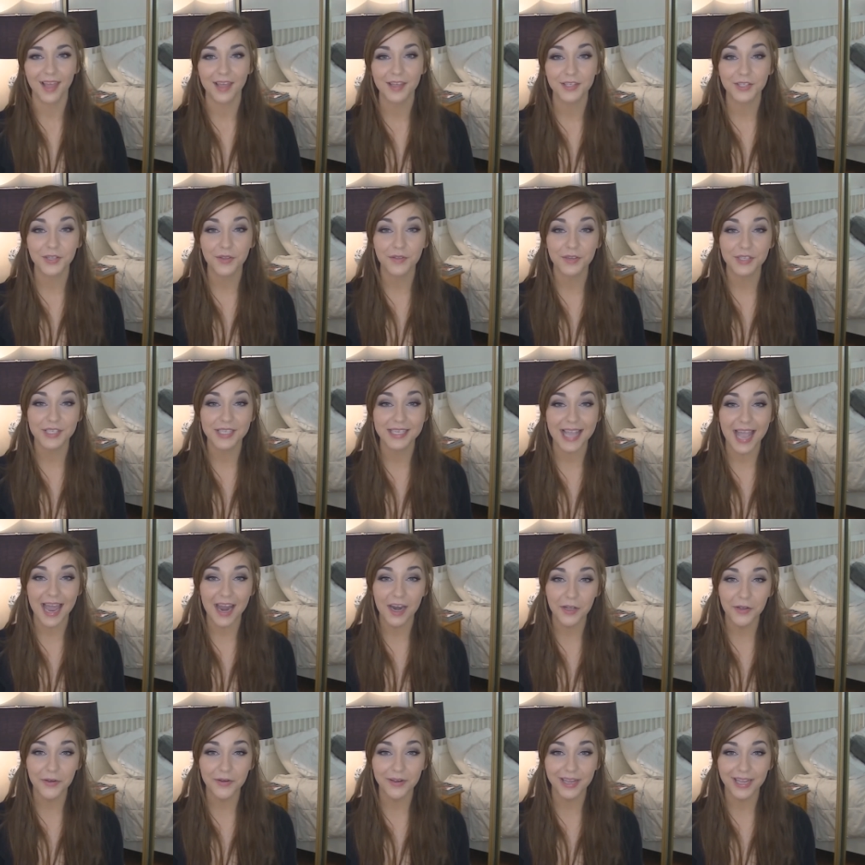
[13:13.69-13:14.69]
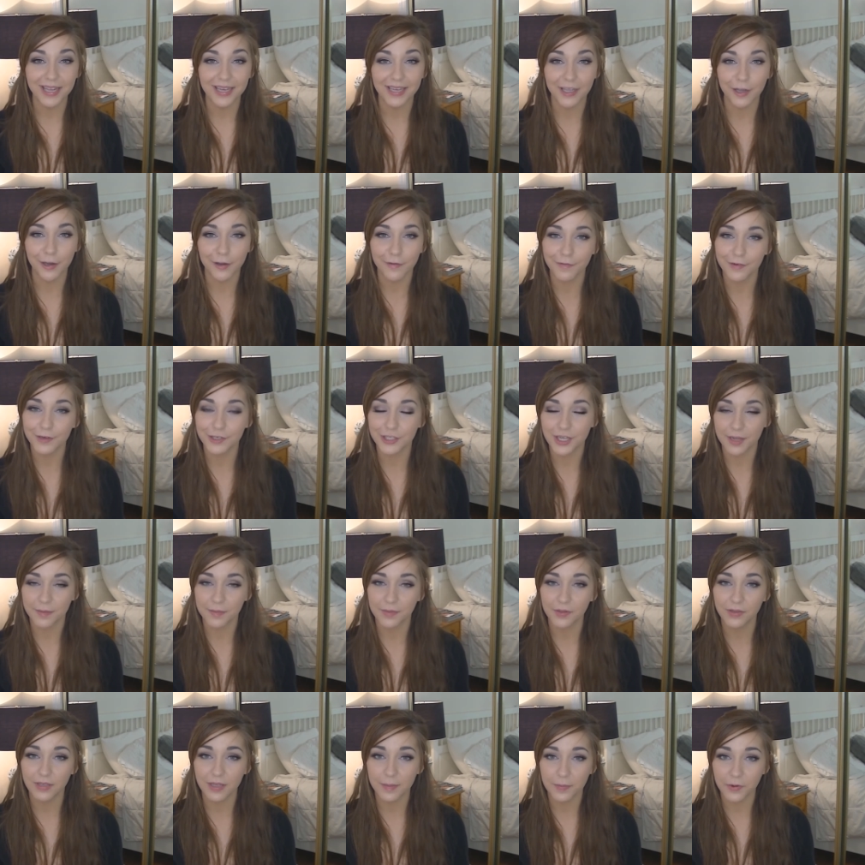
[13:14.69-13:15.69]
So there's a category in here for
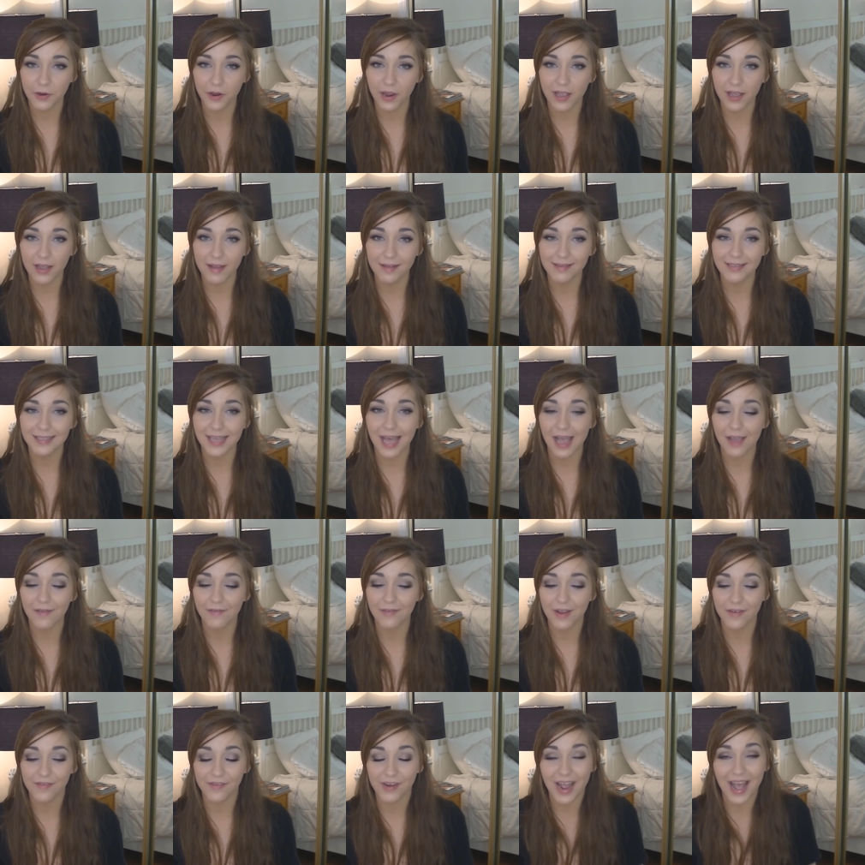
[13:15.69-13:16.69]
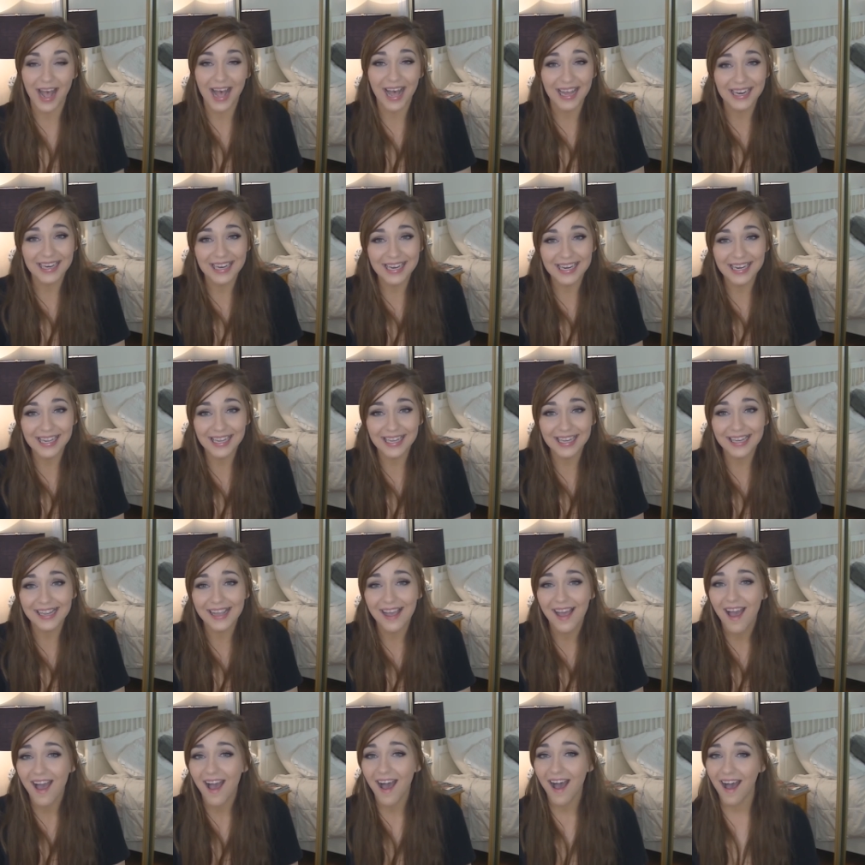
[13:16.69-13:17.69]
jumbo lip crayons. I've never had any
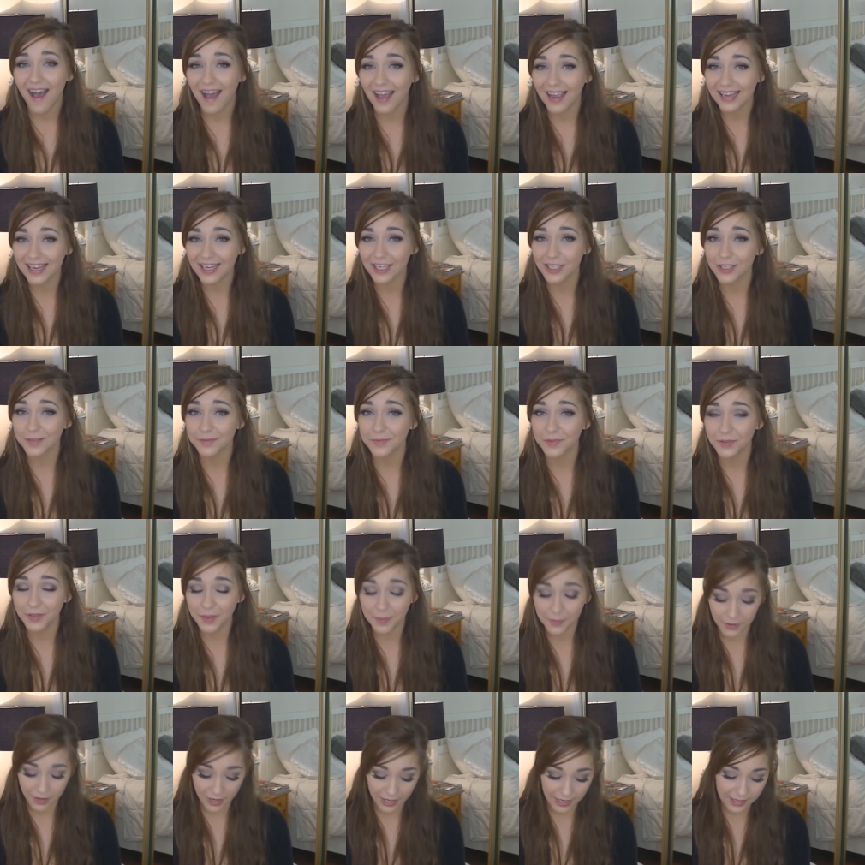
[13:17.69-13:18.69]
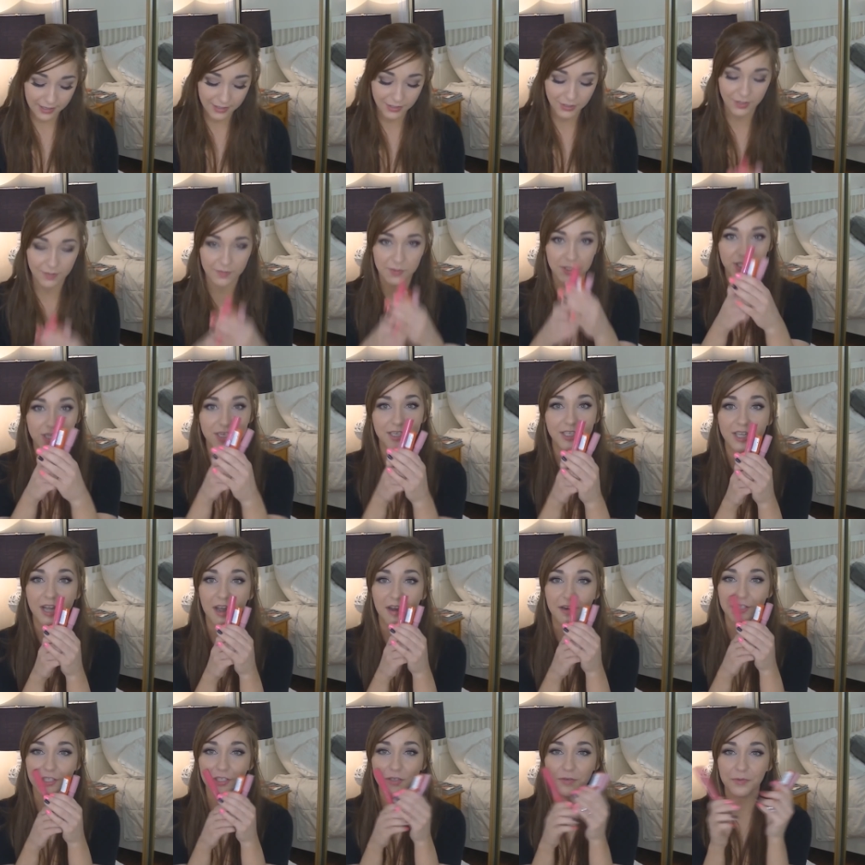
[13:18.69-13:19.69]
high-end jumbo lip crayons, so I'm just going to
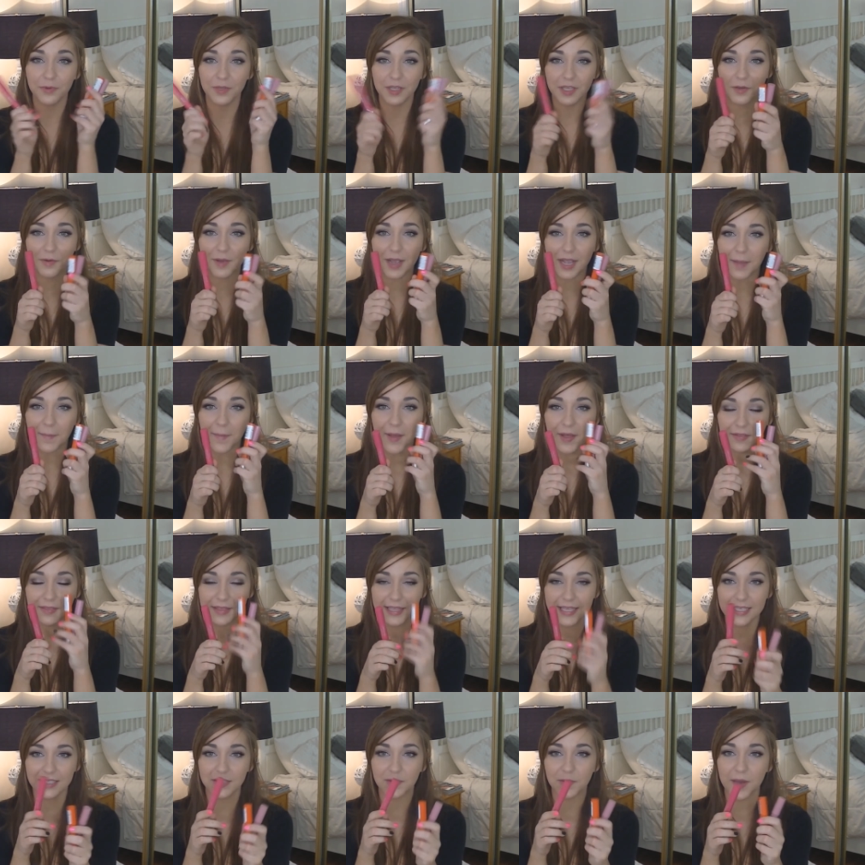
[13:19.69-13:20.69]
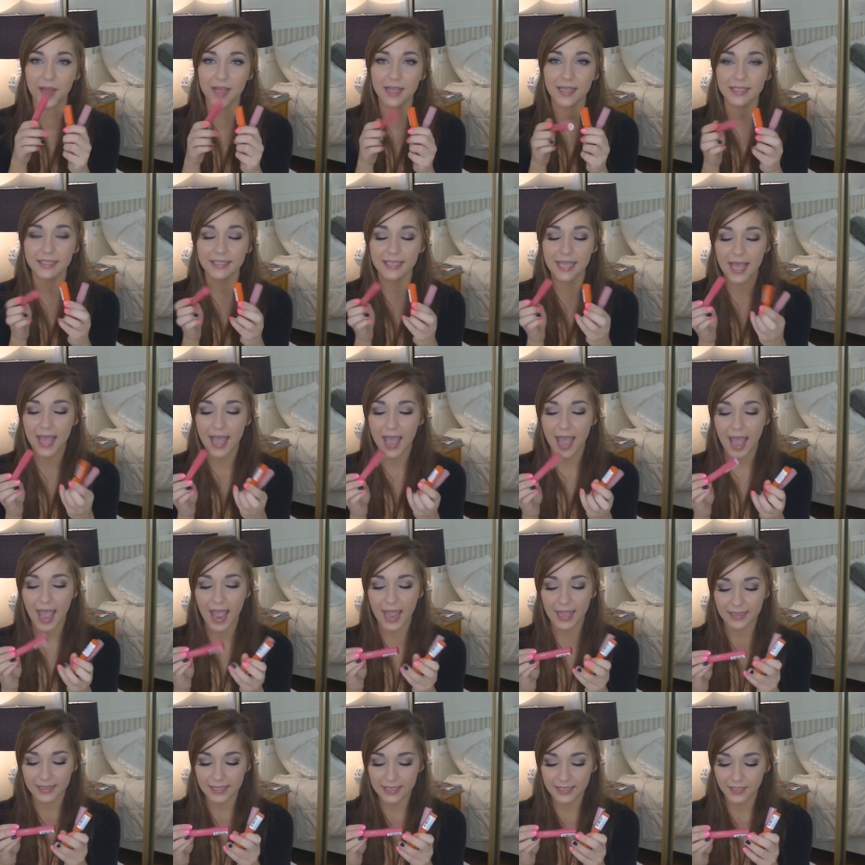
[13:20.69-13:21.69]
talk to you really quick about these ones.
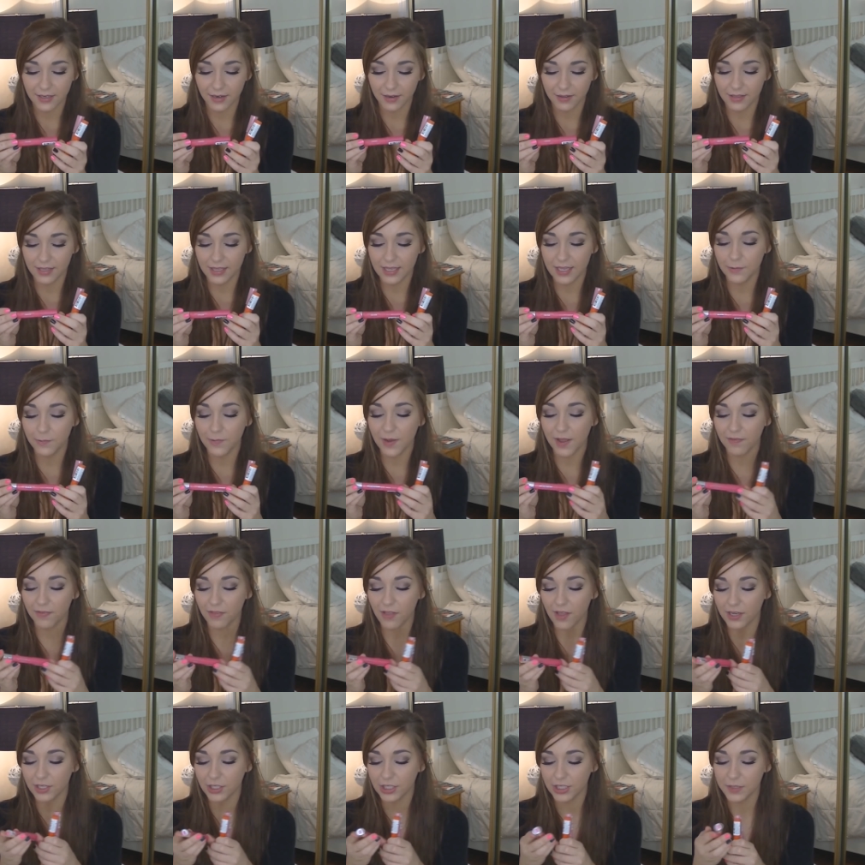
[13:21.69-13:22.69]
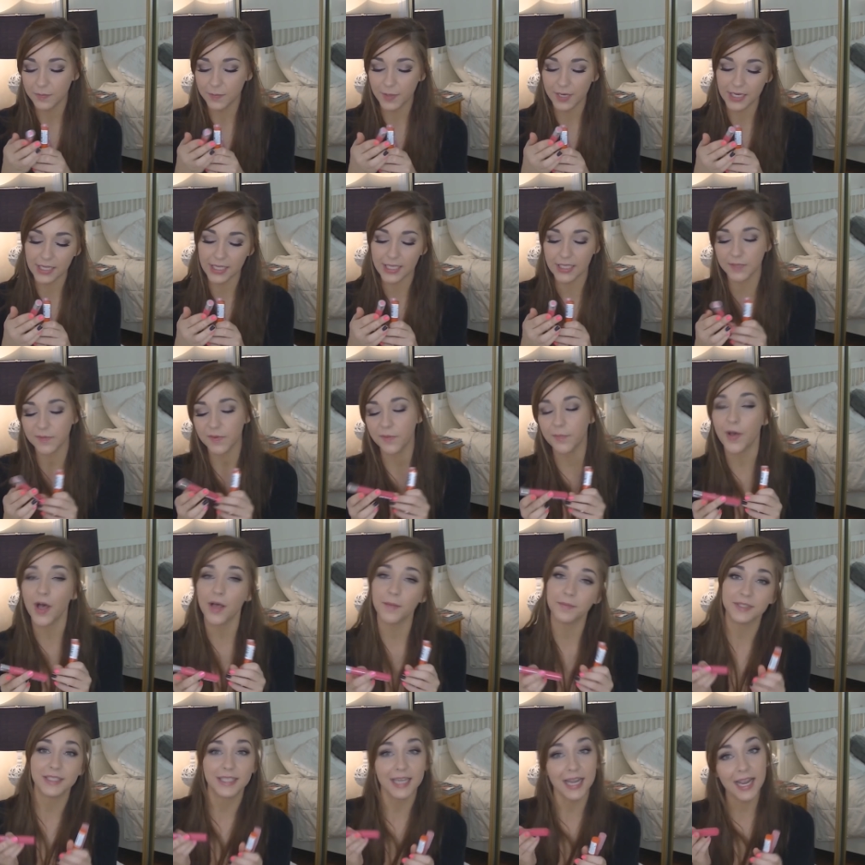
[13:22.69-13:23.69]
And these are the Revlon Just Bitten Kissable
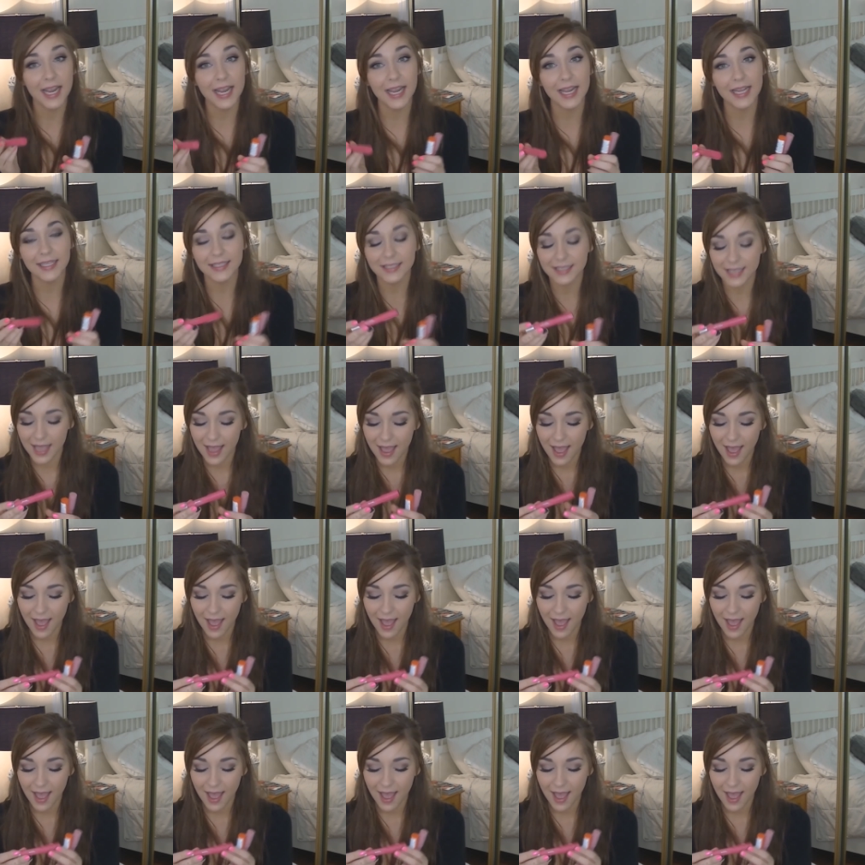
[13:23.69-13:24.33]
Balm Stains.